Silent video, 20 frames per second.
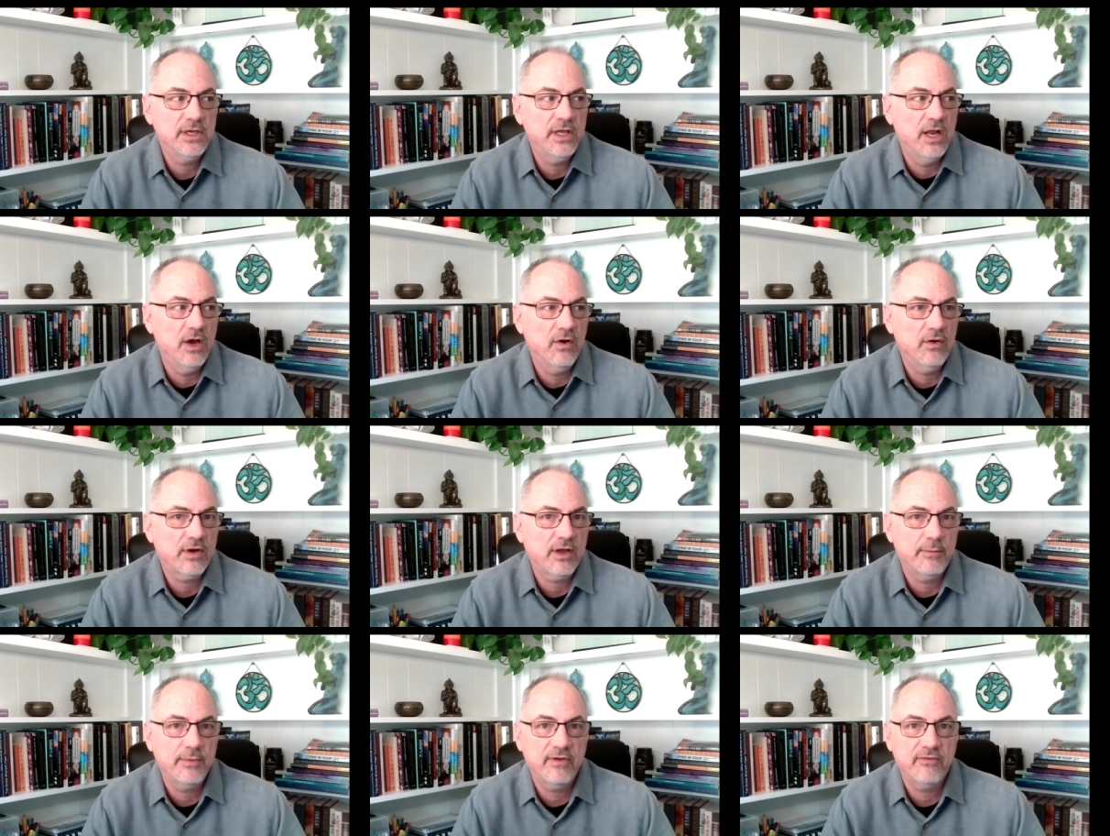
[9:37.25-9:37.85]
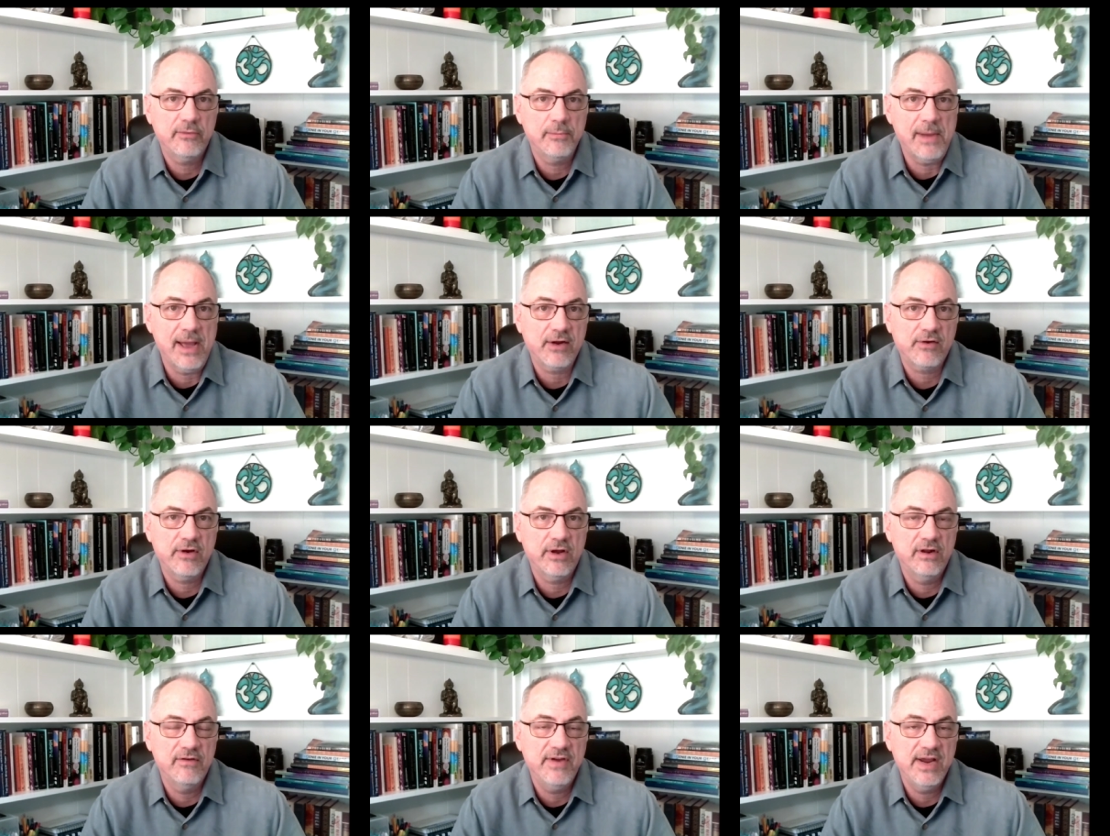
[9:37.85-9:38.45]
you know, coming from
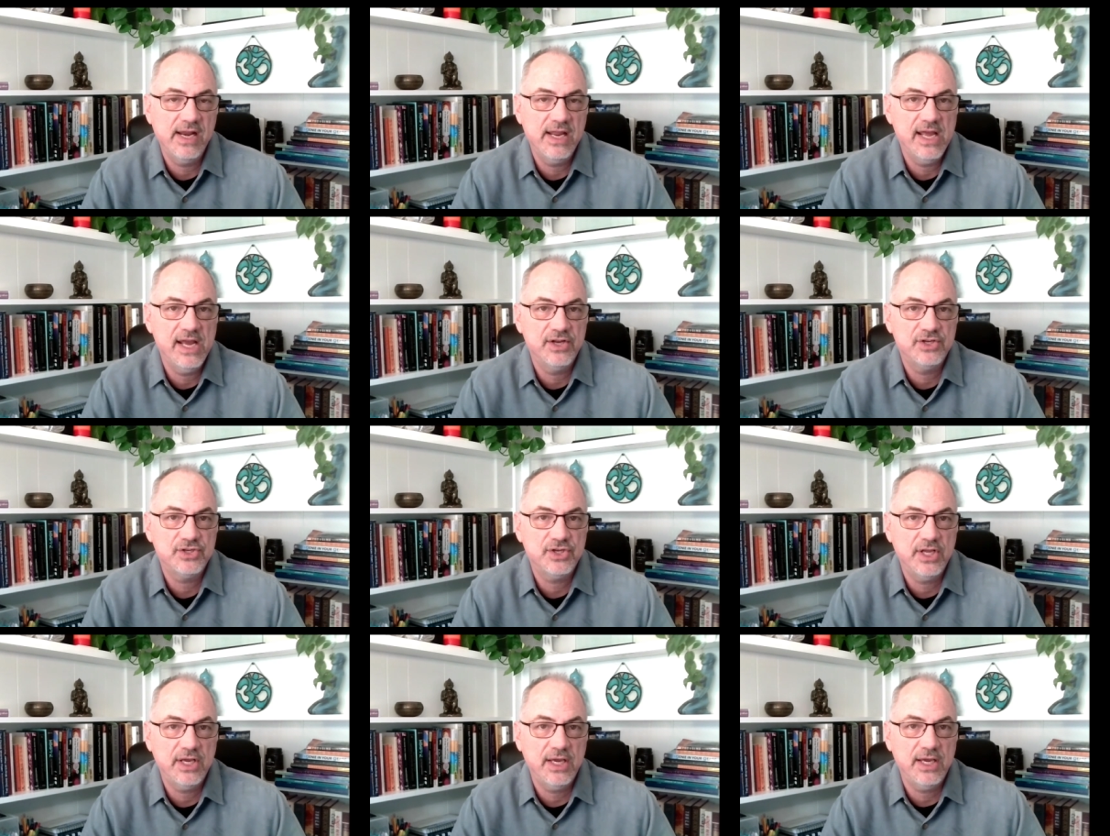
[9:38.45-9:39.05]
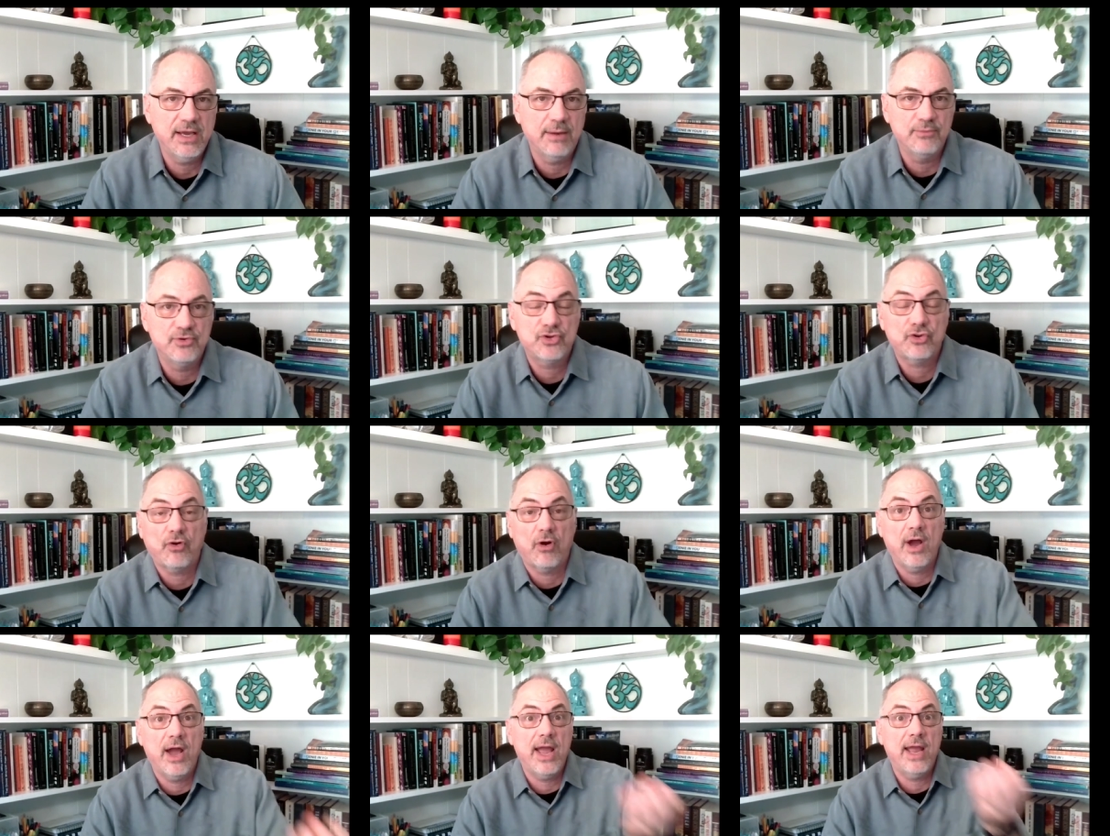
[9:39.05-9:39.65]
background of ADHD, I'm
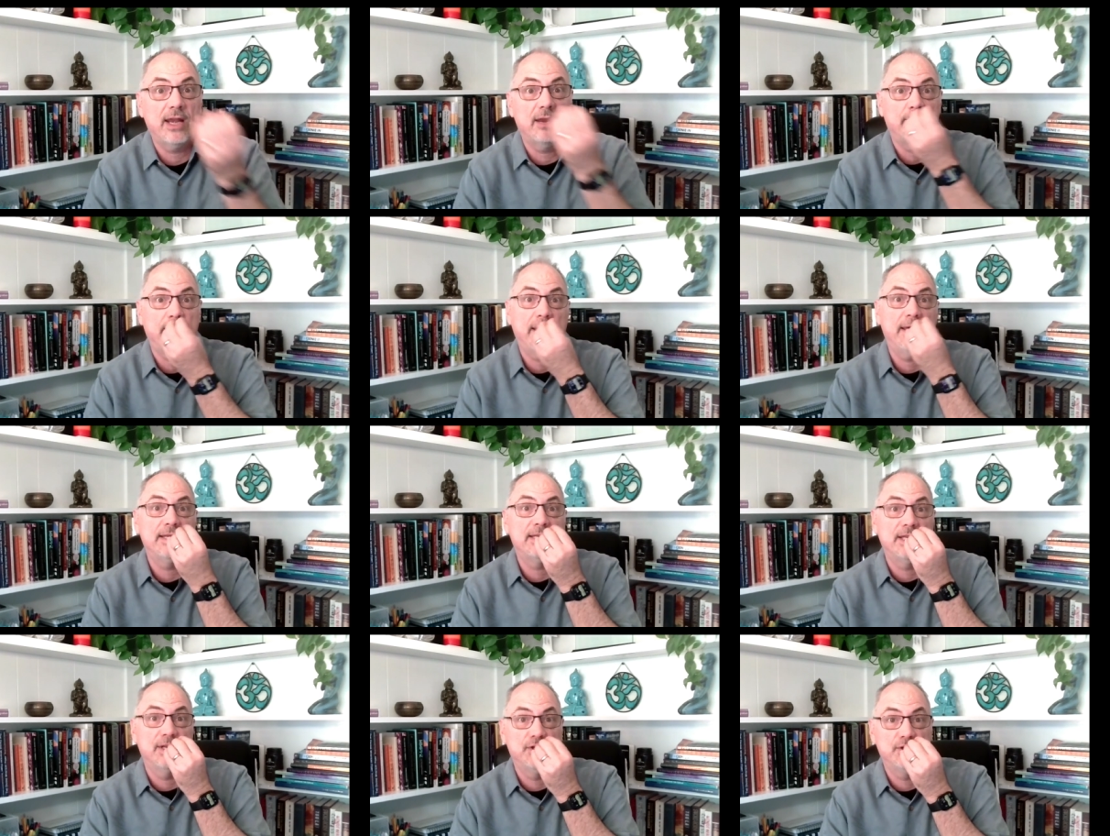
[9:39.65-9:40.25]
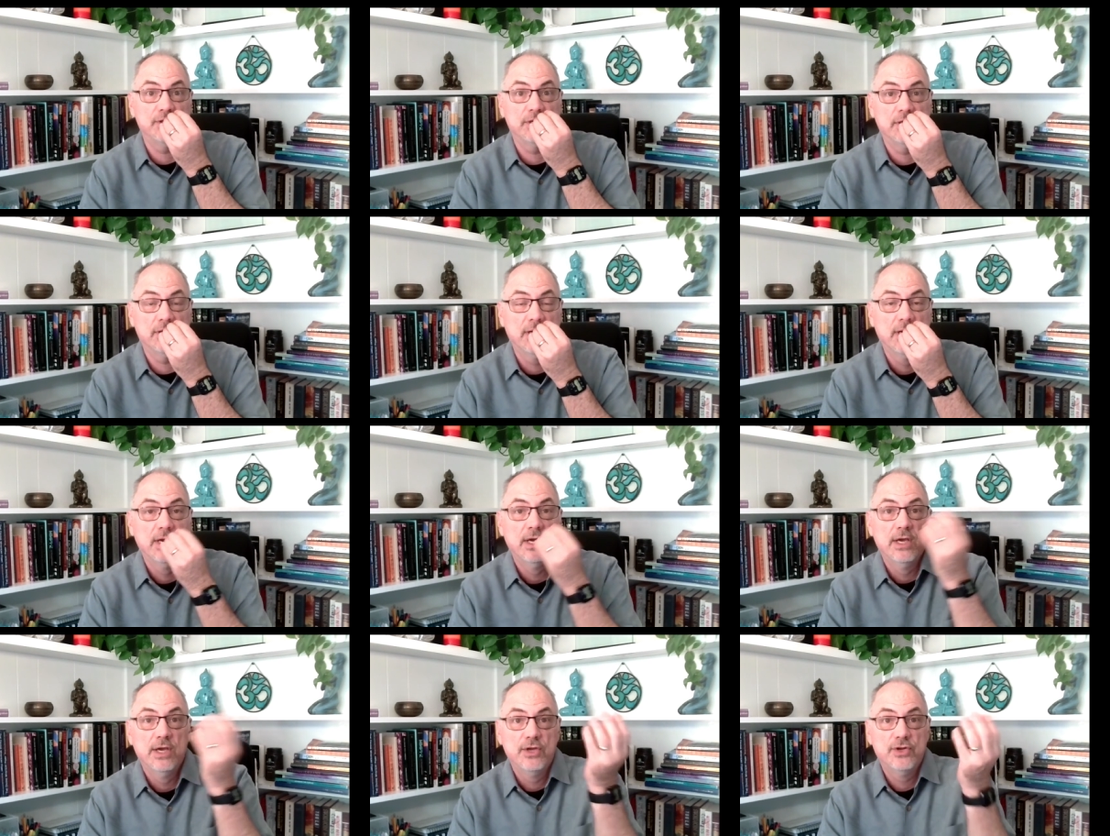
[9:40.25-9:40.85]
trying to pay attention
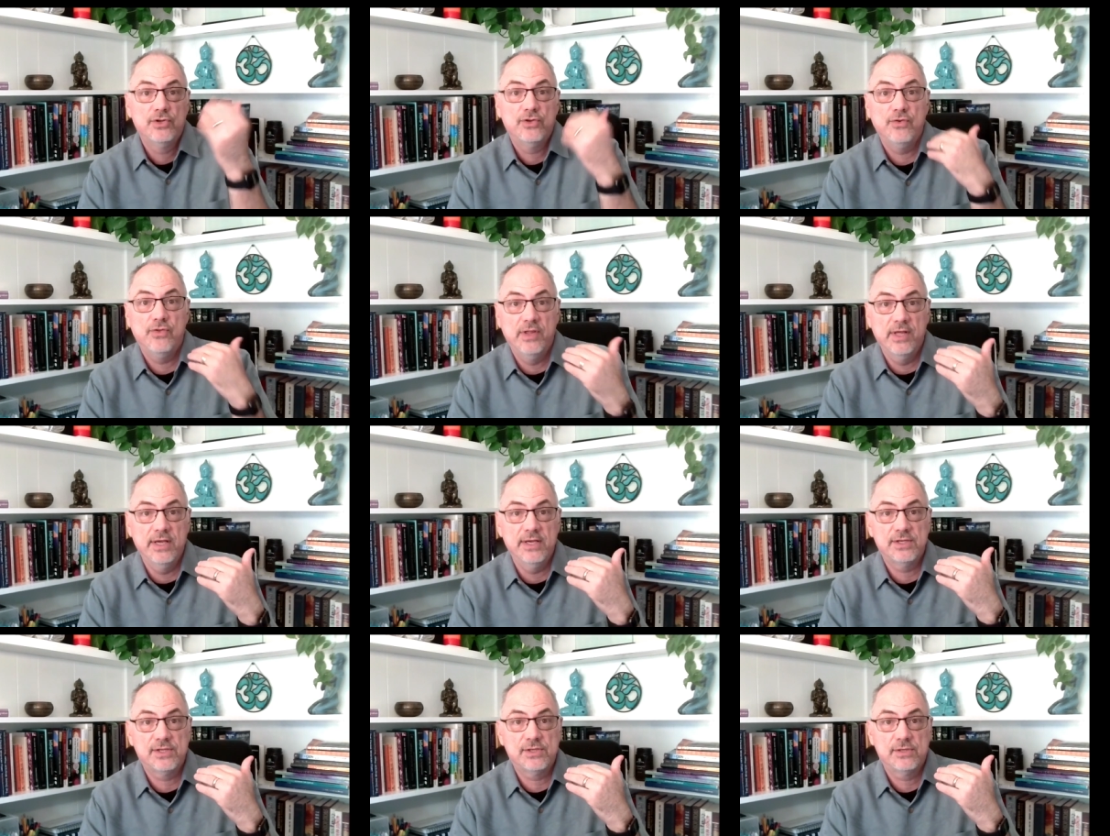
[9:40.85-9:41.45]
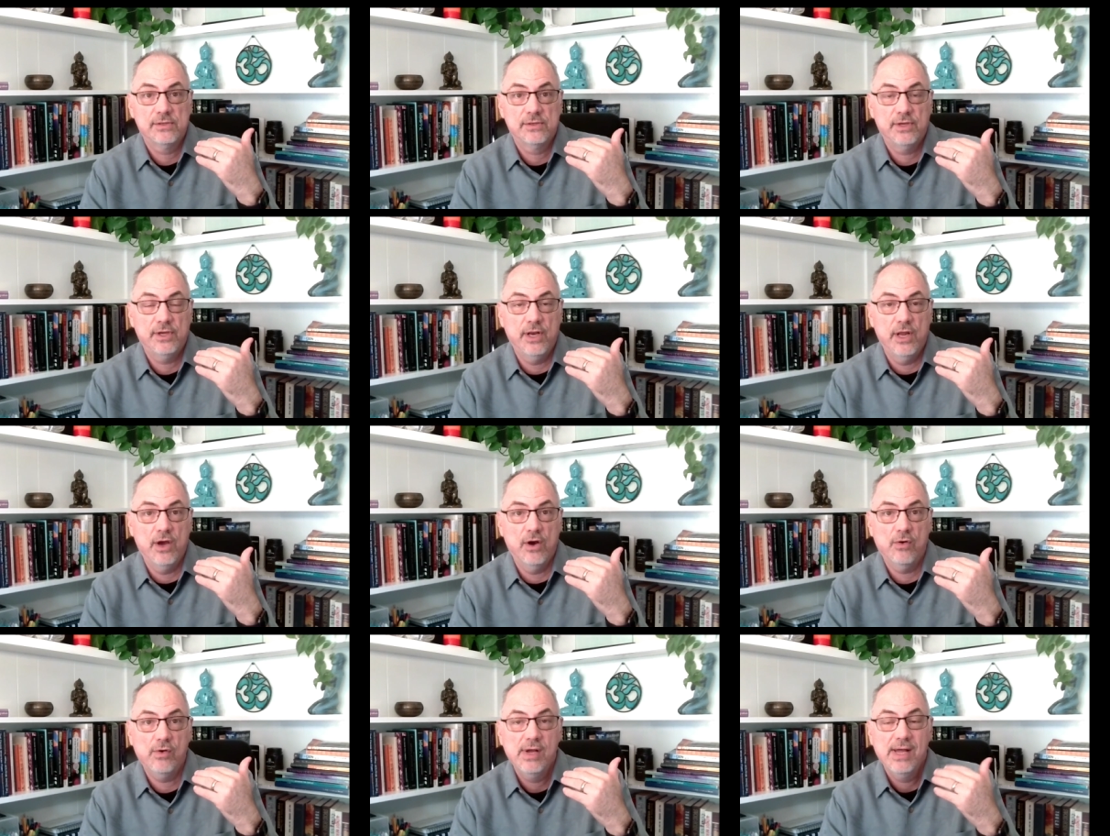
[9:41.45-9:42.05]
to this, you
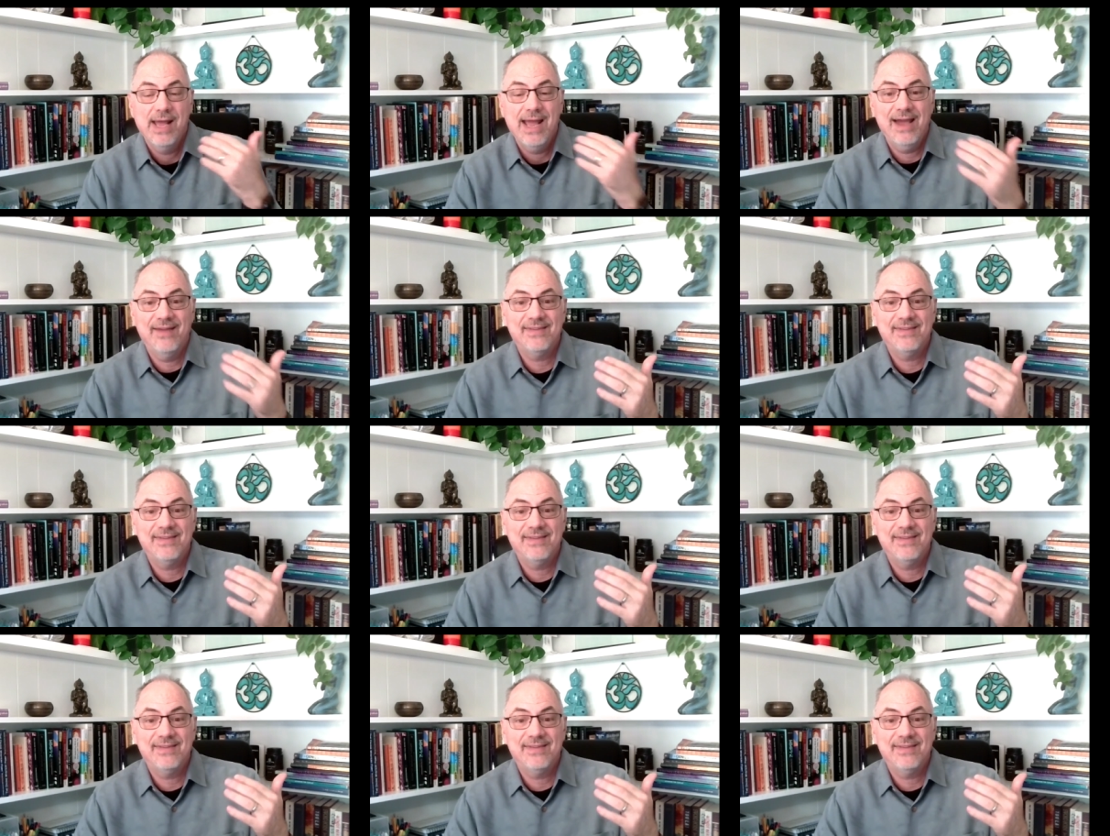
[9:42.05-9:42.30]
know.